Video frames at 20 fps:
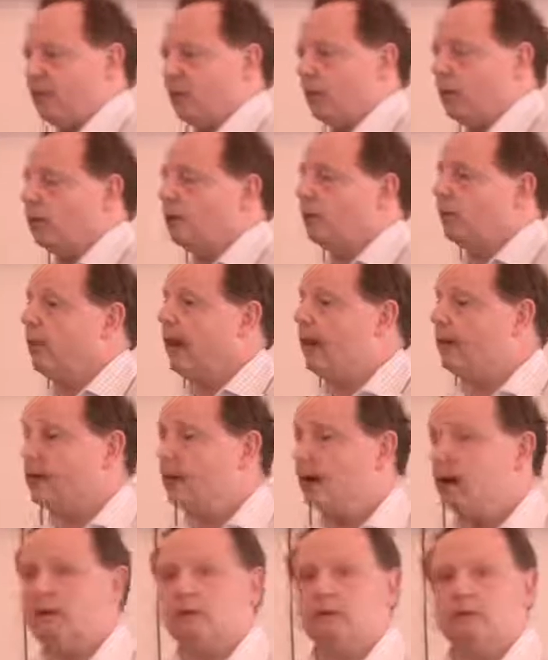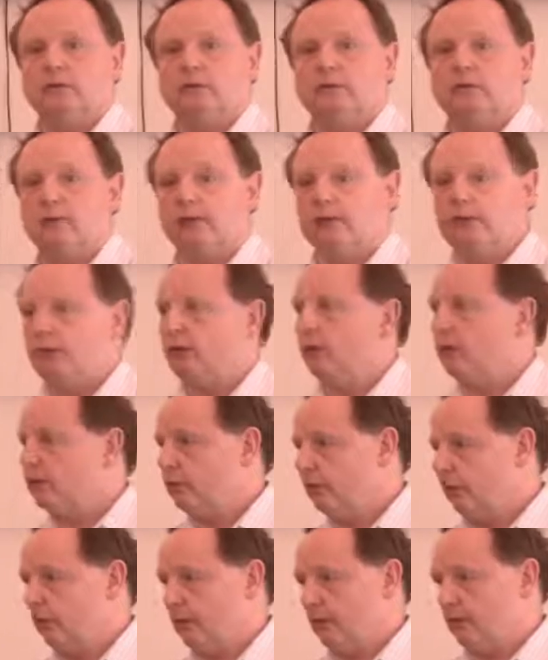Okay. If you want to write notes, okay. it's your
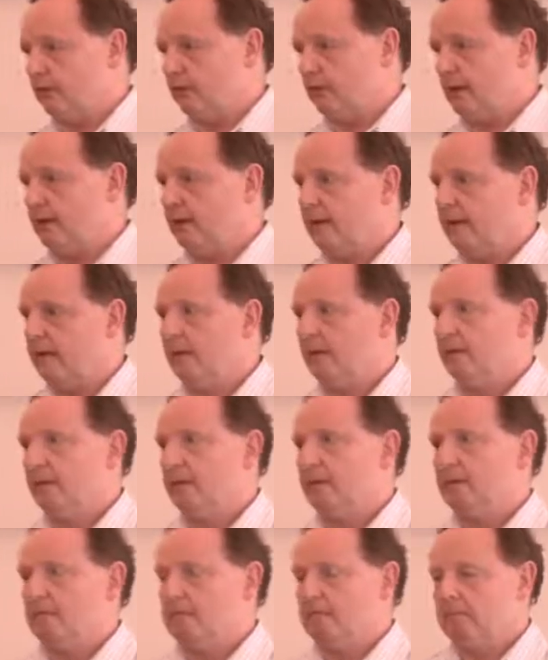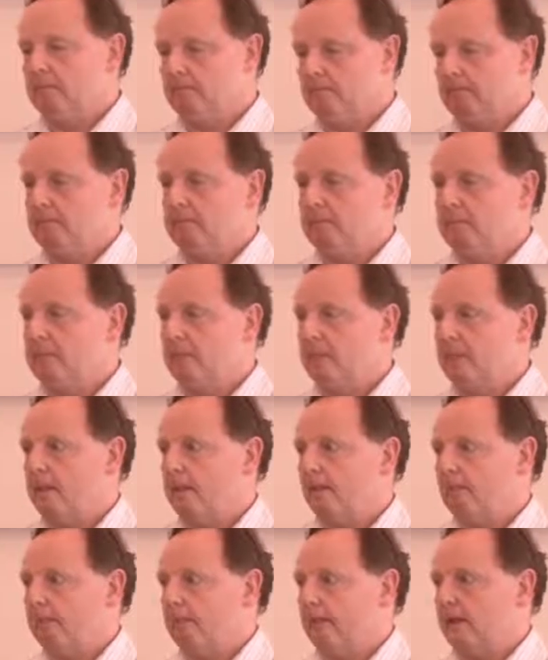choice. All yeah. right, so I should listen to you
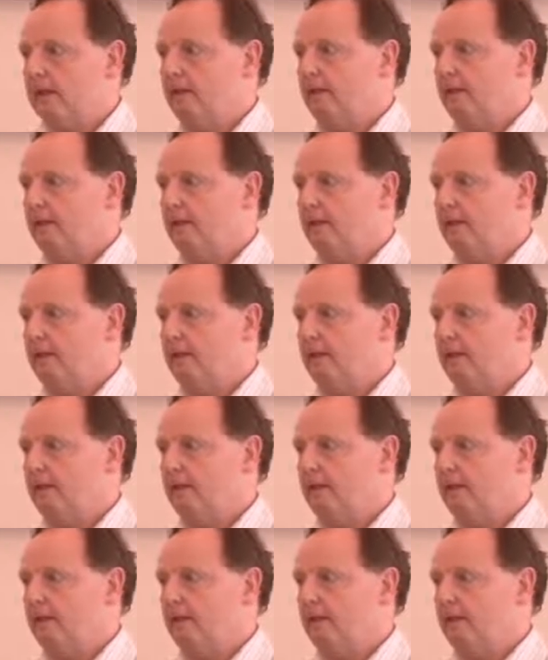more than...